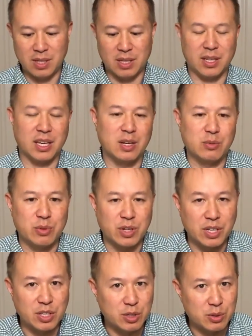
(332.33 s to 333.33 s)
Again, we're
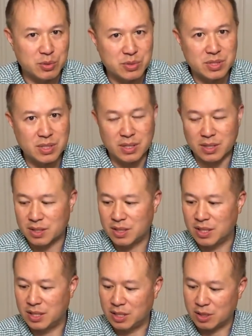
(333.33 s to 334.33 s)
going to use
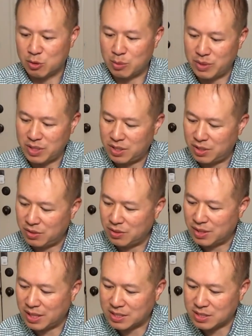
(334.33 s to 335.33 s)
the equipment here
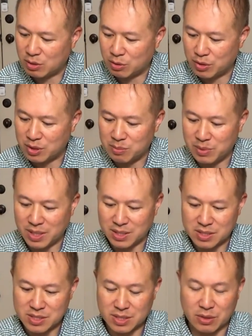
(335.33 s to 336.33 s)
that's already been
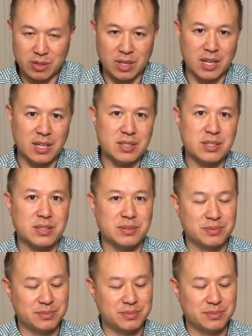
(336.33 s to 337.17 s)
sterilized.